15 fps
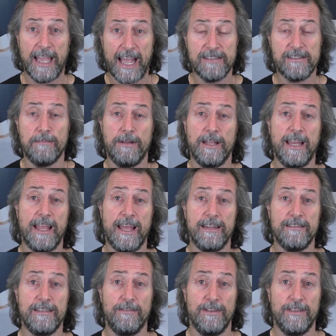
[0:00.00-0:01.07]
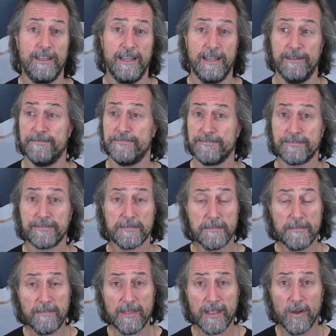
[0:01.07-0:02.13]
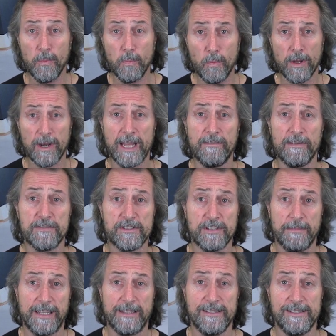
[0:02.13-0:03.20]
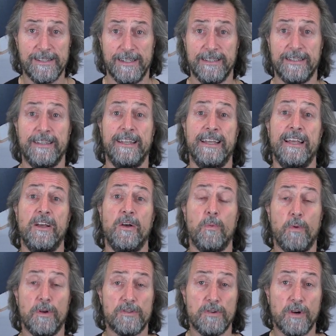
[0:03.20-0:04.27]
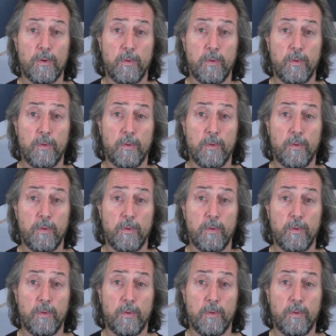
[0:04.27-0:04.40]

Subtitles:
Has there been an additive in there? What level of cement is in it? What's